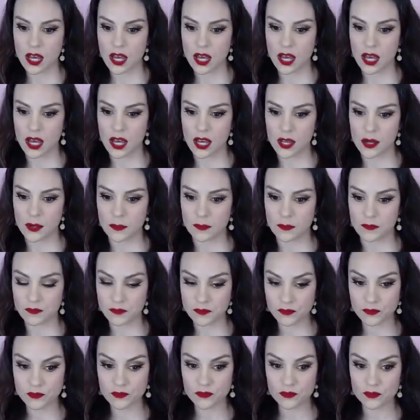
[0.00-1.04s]

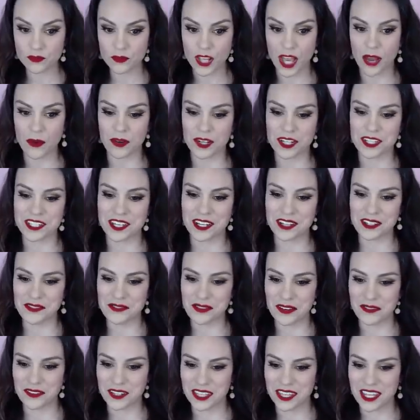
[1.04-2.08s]
I want to tell
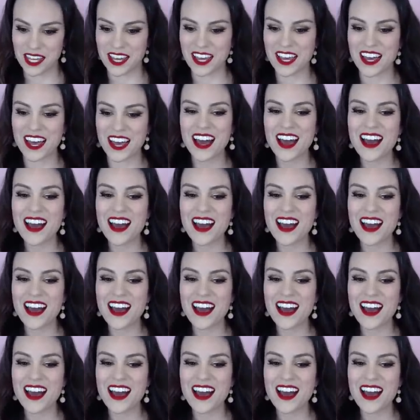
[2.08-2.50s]
you everything.